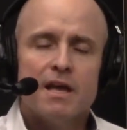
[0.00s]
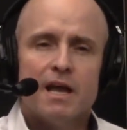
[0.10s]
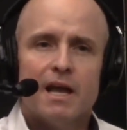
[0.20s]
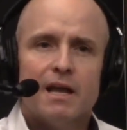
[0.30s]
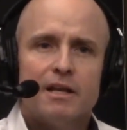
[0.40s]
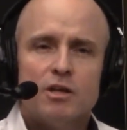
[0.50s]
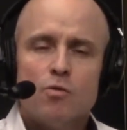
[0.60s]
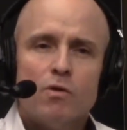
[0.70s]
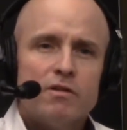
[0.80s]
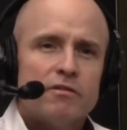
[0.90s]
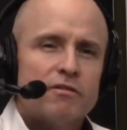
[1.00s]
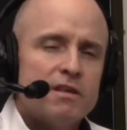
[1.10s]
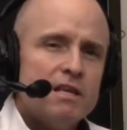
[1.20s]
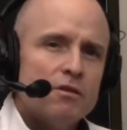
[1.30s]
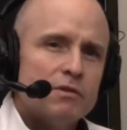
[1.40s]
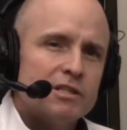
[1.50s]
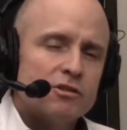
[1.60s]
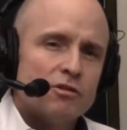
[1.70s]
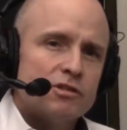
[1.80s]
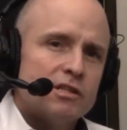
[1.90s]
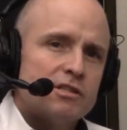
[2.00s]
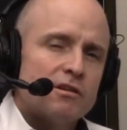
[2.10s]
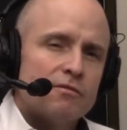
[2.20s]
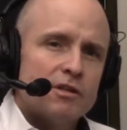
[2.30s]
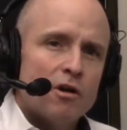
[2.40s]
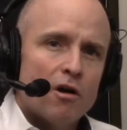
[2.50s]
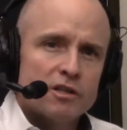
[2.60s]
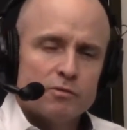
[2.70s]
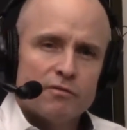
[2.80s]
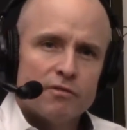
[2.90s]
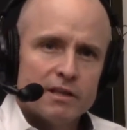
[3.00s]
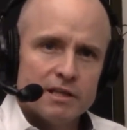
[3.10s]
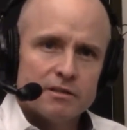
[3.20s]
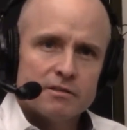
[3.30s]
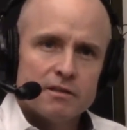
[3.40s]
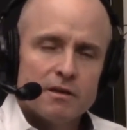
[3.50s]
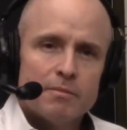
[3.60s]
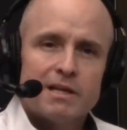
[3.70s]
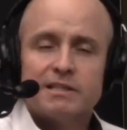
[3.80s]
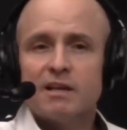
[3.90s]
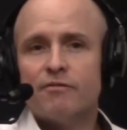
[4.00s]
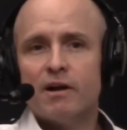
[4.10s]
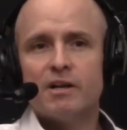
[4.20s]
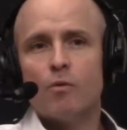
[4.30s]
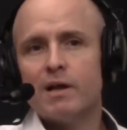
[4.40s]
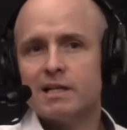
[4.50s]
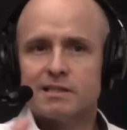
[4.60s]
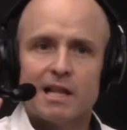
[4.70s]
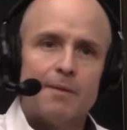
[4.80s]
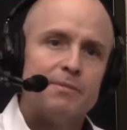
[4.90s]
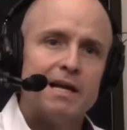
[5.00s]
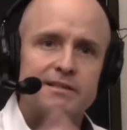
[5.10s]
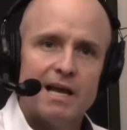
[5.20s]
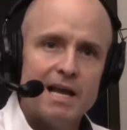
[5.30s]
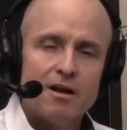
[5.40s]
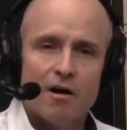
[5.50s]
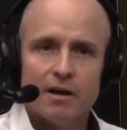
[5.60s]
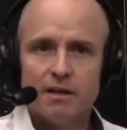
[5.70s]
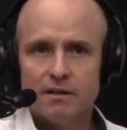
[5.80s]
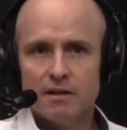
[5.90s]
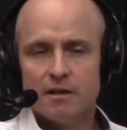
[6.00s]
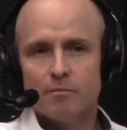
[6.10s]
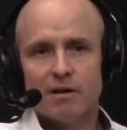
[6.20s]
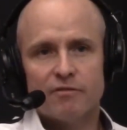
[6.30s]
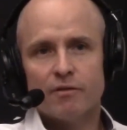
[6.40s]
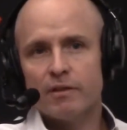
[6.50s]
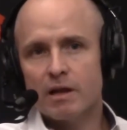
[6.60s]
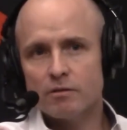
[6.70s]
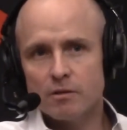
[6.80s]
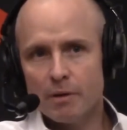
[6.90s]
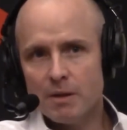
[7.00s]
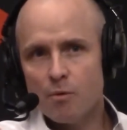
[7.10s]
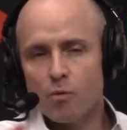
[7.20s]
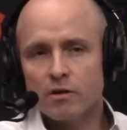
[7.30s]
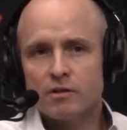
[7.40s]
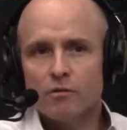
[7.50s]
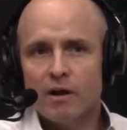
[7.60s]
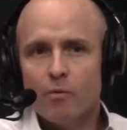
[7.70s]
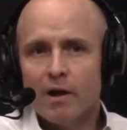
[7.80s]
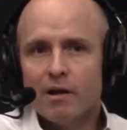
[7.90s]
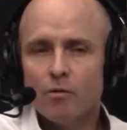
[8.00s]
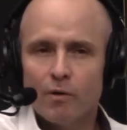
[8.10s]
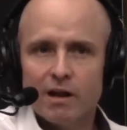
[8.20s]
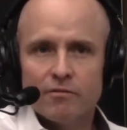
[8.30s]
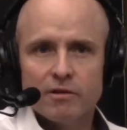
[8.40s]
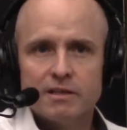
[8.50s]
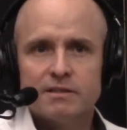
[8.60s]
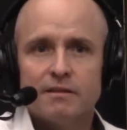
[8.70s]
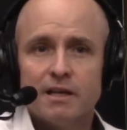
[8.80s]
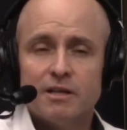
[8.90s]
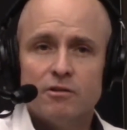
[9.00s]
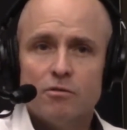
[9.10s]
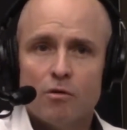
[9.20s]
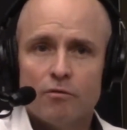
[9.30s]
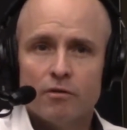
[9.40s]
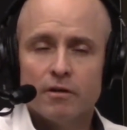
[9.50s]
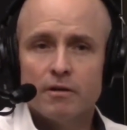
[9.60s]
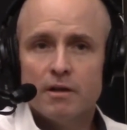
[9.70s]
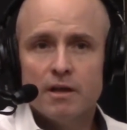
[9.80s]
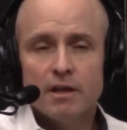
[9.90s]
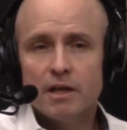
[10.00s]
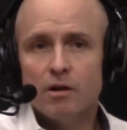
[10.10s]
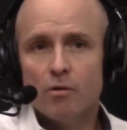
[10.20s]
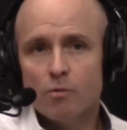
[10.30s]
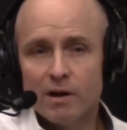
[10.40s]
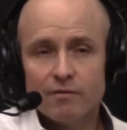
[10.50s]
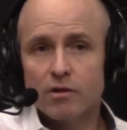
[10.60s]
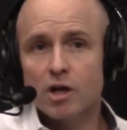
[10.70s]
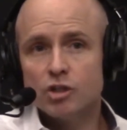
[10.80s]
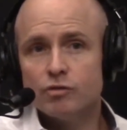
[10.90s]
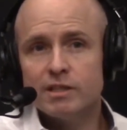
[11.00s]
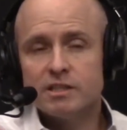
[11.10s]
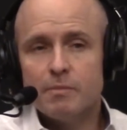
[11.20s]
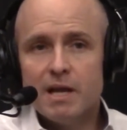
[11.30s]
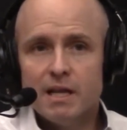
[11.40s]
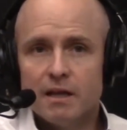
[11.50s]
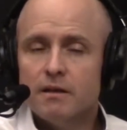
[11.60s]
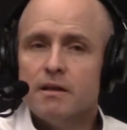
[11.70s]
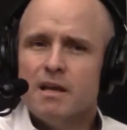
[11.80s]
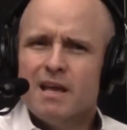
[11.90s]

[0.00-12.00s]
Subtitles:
and you wouldn't see the resurgence of the dogs with fleas, because they find a way to slap that tag on it by filling out the paperwork the right way or whatever it is that they do over in, whatever country it's made in.